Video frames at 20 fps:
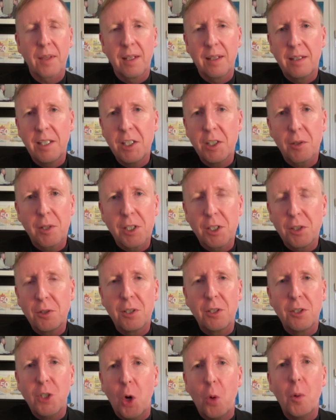These are issues
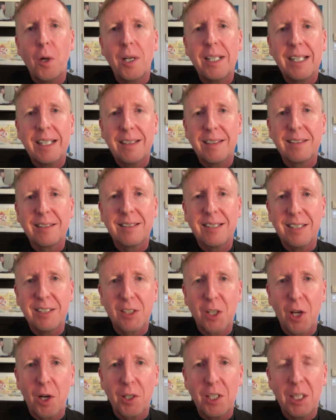that no one else is
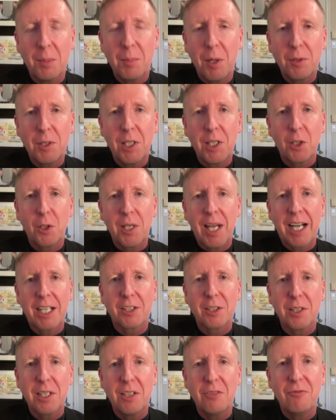talking about that could
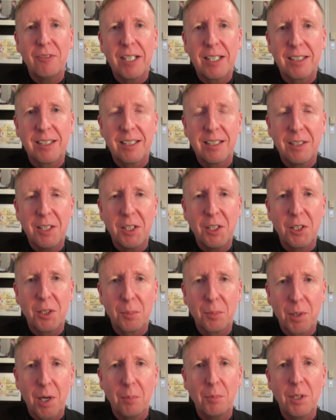actually fix these
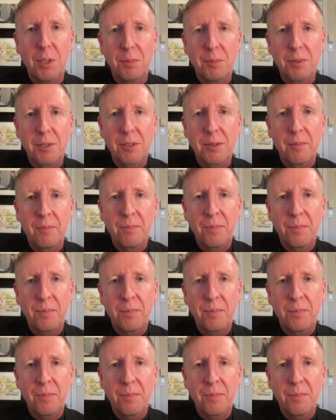problems.